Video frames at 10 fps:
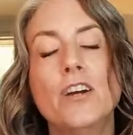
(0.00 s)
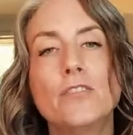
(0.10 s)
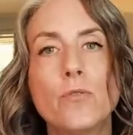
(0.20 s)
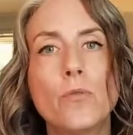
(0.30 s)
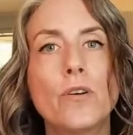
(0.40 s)

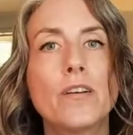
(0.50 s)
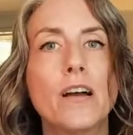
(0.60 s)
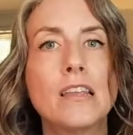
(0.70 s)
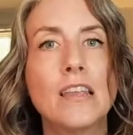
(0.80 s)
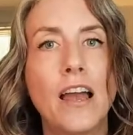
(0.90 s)
toward
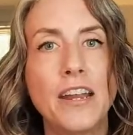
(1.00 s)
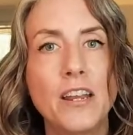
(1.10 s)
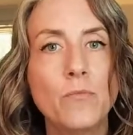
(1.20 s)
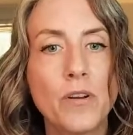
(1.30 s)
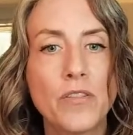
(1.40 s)

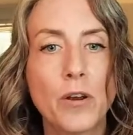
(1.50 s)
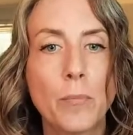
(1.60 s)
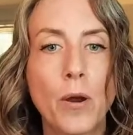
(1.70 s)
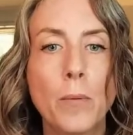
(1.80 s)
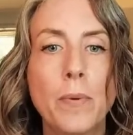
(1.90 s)
aligning with their
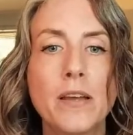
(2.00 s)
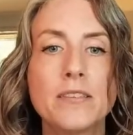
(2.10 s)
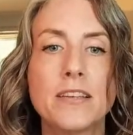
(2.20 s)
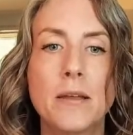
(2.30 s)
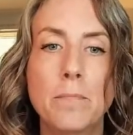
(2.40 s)

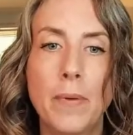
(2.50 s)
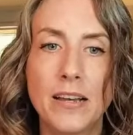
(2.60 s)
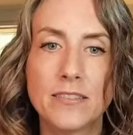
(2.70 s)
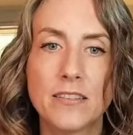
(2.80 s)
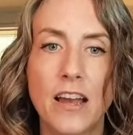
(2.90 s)
purpose and
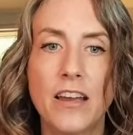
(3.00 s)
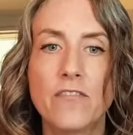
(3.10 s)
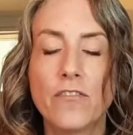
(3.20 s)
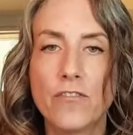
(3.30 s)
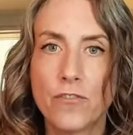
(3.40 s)
best
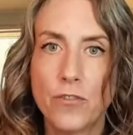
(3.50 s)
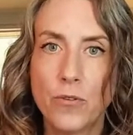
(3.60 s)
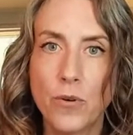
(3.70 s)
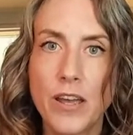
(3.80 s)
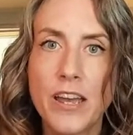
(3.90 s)
life
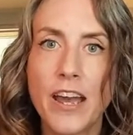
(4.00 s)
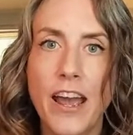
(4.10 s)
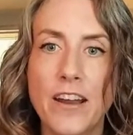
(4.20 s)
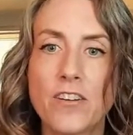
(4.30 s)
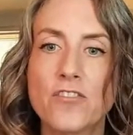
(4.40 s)
through
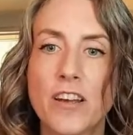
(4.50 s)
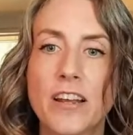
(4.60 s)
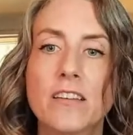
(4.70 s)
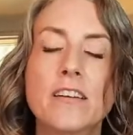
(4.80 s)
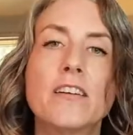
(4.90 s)

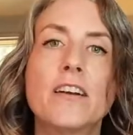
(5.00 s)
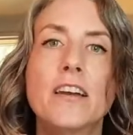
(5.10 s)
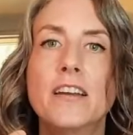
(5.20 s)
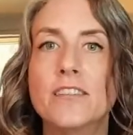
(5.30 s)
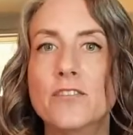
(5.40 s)
energetic
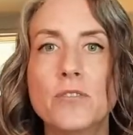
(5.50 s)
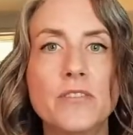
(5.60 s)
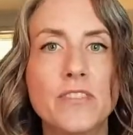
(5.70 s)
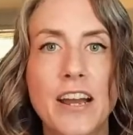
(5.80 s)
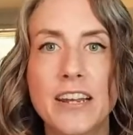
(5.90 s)
clearing,
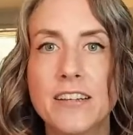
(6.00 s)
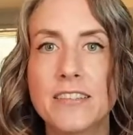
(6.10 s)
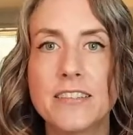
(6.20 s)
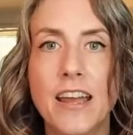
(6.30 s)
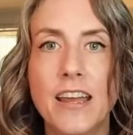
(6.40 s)
intuitive
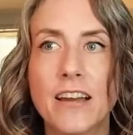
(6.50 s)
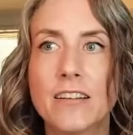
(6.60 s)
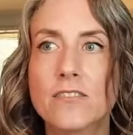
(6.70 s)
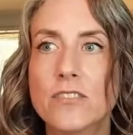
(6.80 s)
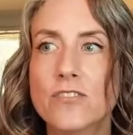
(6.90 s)
guidance,
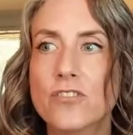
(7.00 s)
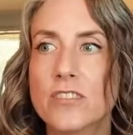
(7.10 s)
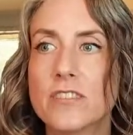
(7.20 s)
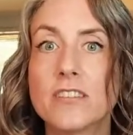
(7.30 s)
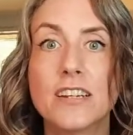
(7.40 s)
and
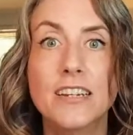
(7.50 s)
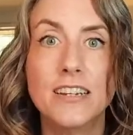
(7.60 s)
just